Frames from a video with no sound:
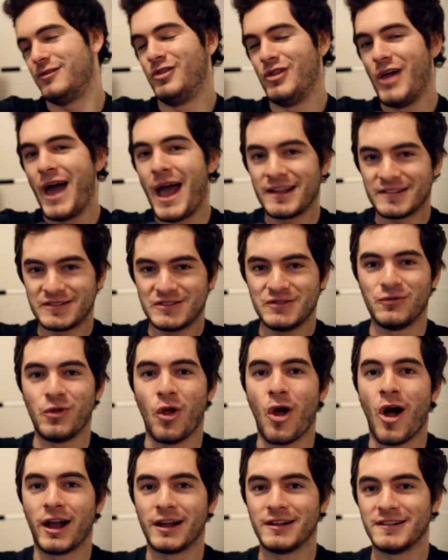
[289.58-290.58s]
last
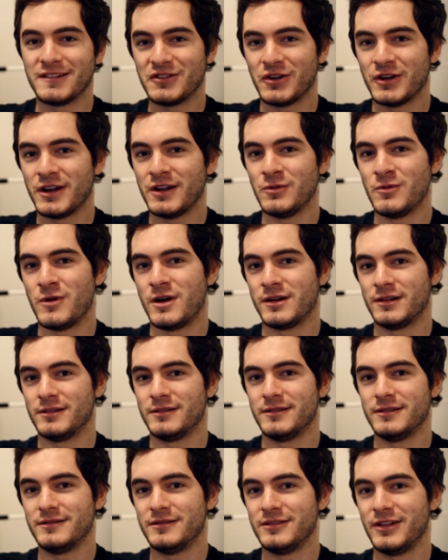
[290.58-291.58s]
vlog, and so I didn't want
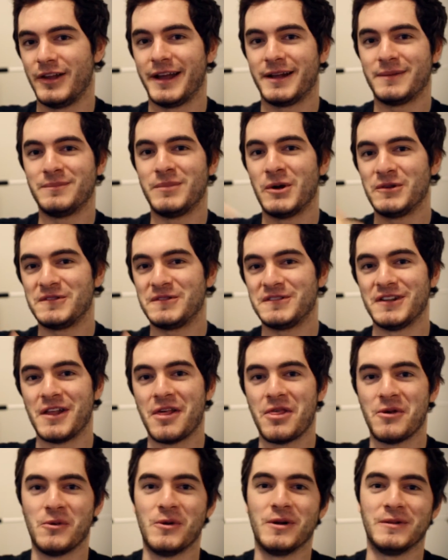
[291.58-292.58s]
to like post
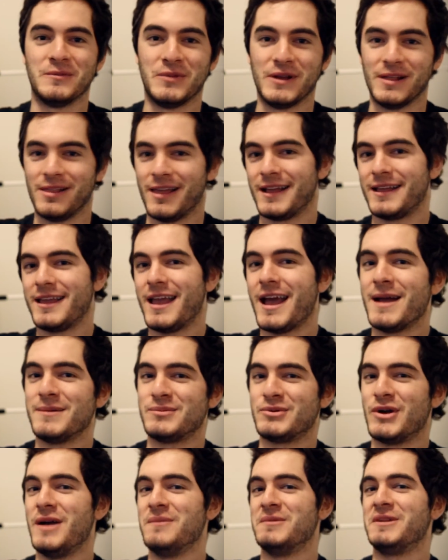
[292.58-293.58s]
another one and be like, yeah, I
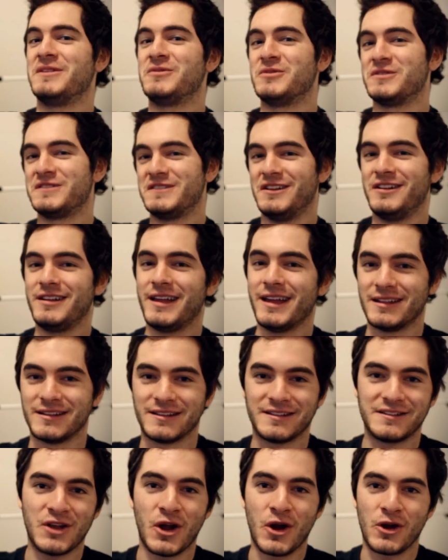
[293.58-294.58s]
promise we're still
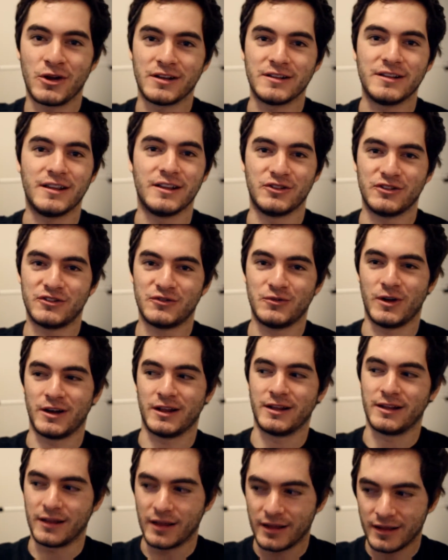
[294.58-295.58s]
getting started. I just
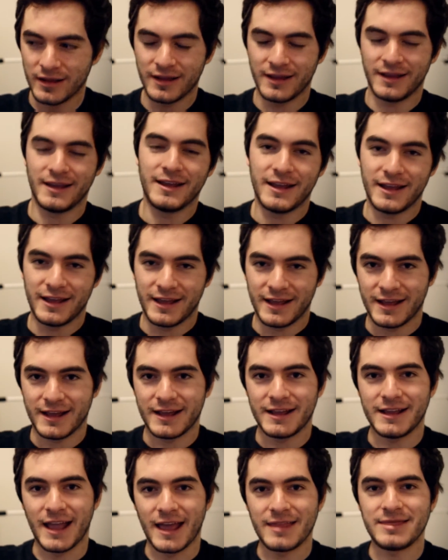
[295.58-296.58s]
wanted to
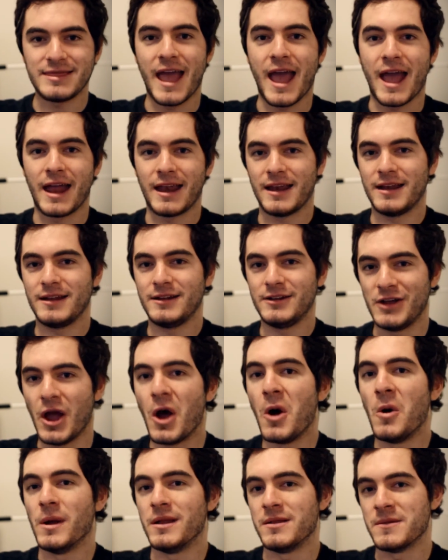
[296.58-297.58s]
get that
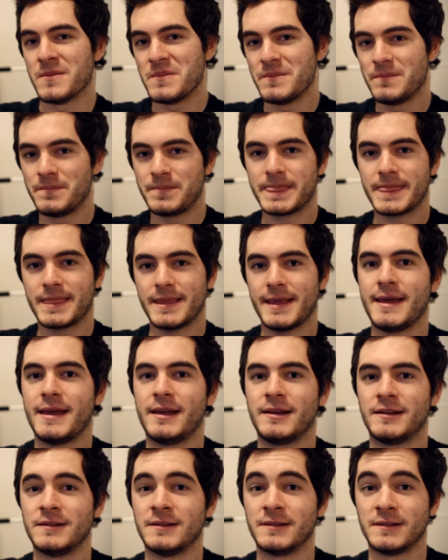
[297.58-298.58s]
going.
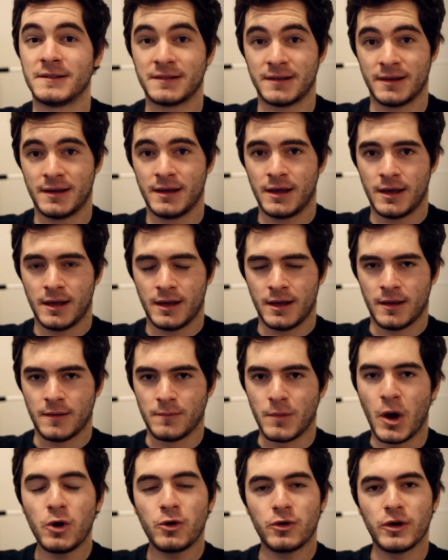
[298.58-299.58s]
And
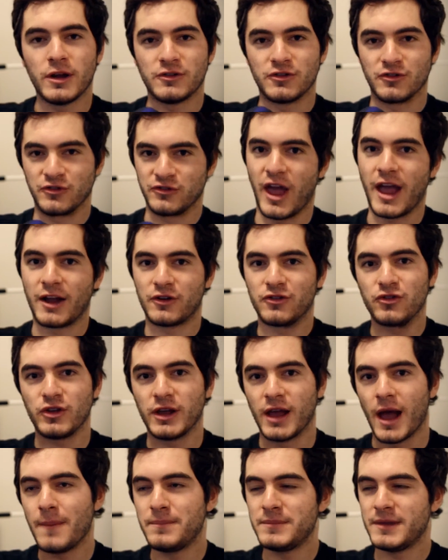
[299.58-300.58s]
Mo Creatures
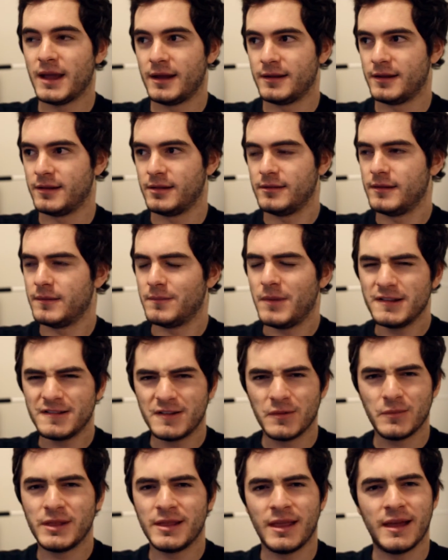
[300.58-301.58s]
actually updated. It
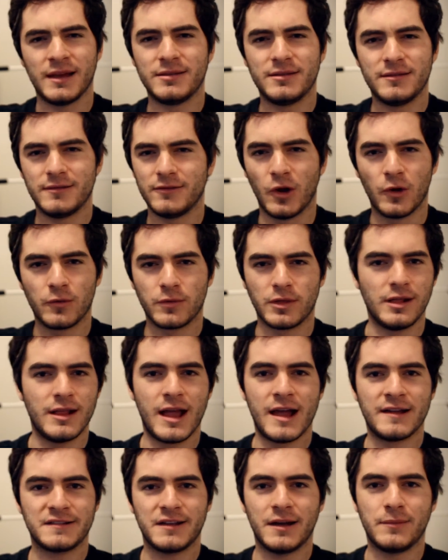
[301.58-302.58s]
must have been like over the
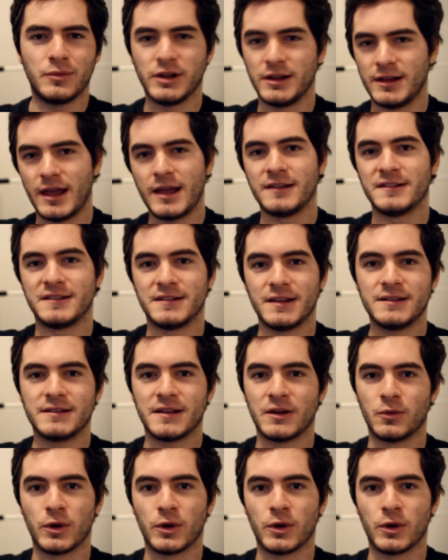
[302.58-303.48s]
last couple of days since I